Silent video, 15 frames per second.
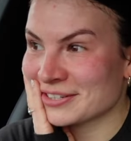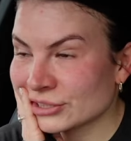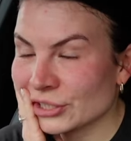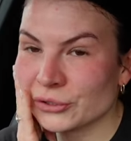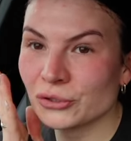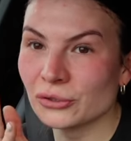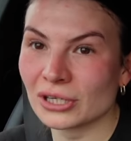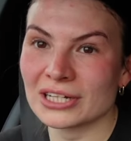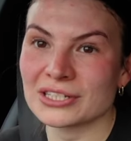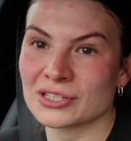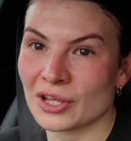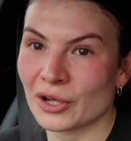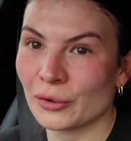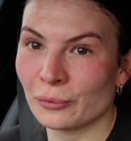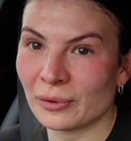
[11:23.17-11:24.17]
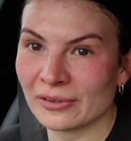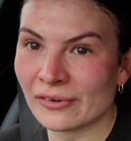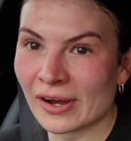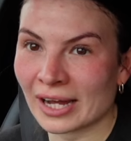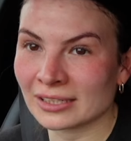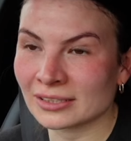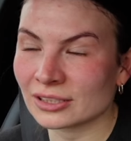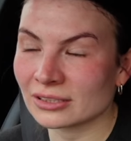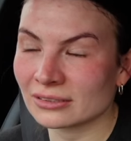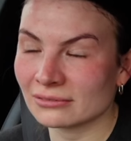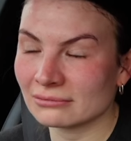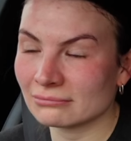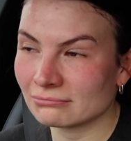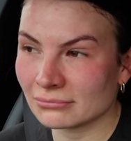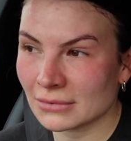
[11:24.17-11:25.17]
So you guys know we've had
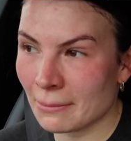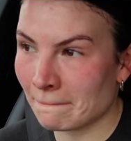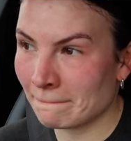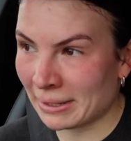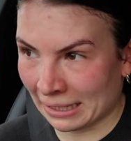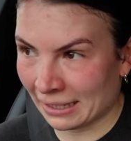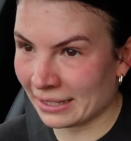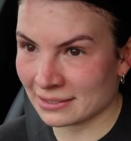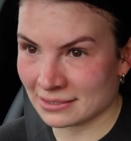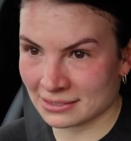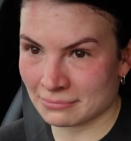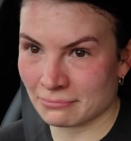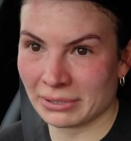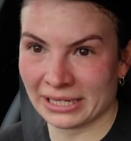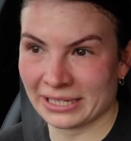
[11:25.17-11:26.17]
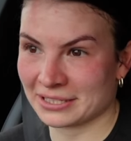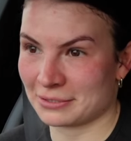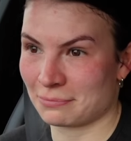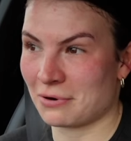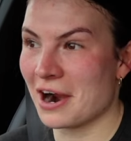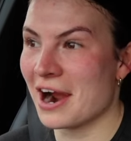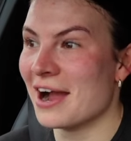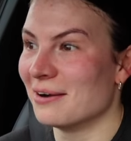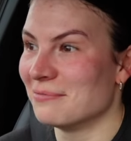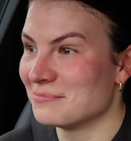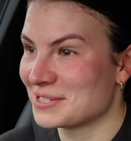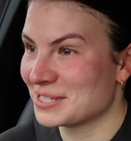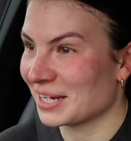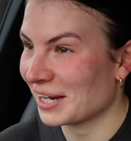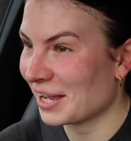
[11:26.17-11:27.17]
billions and billions of
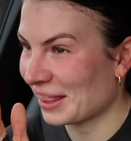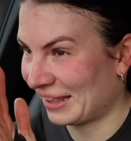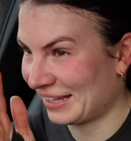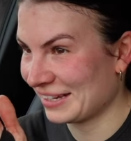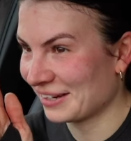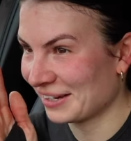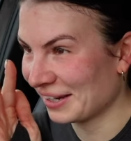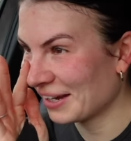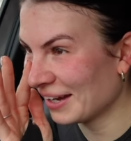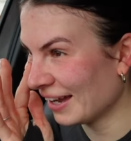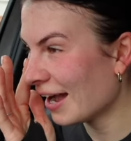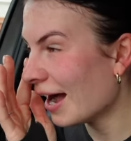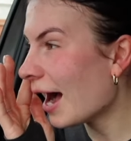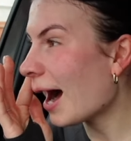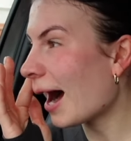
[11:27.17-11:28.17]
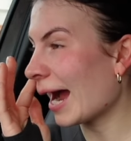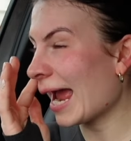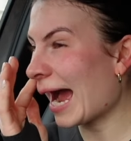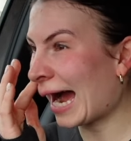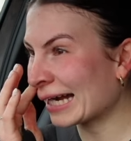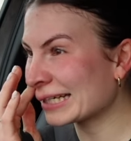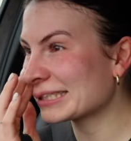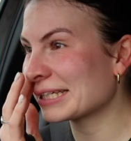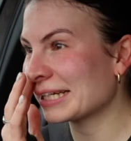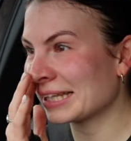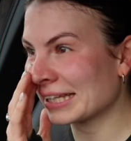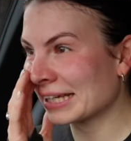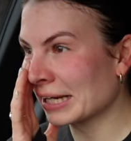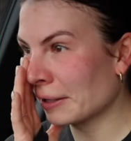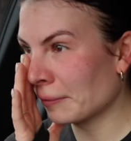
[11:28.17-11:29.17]
prams. Like I think, I actually
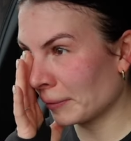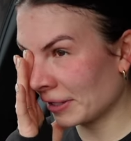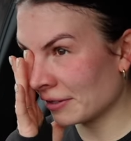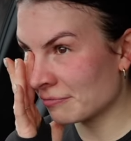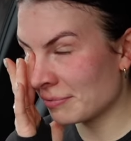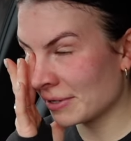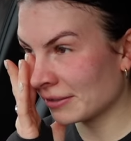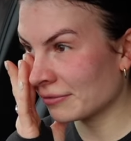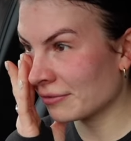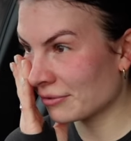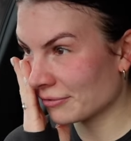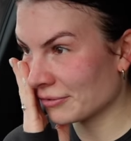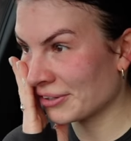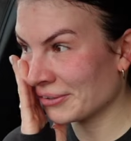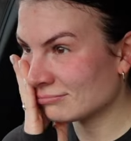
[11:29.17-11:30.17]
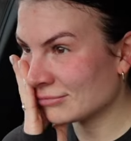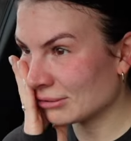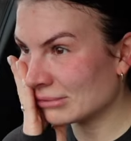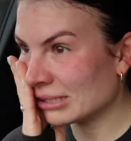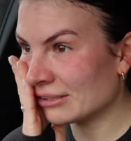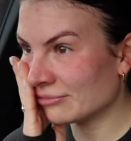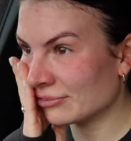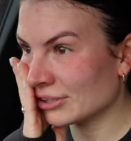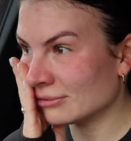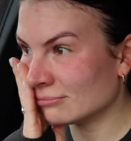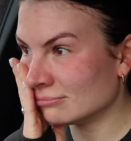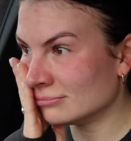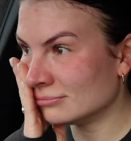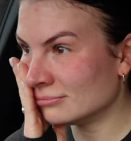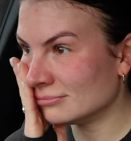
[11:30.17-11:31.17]
think we have been through the mill of
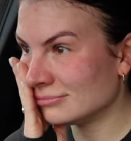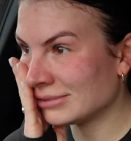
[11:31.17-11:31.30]
them.